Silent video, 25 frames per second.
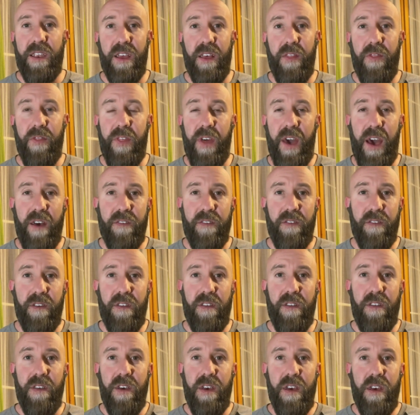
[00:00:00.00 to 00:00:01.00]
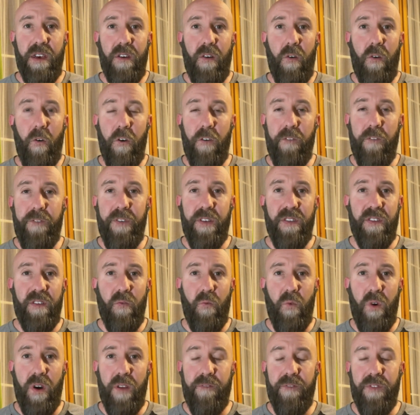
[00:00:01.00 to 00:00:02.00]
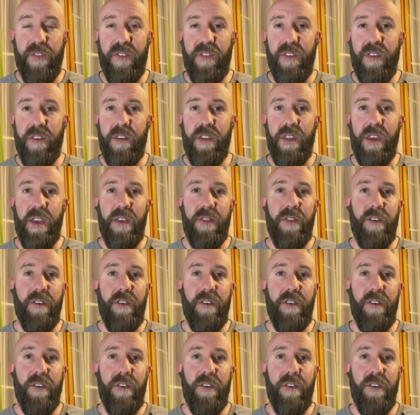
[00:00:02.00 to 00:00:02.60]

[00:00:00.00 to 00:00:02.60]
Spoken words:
10,000 orphans in one facility.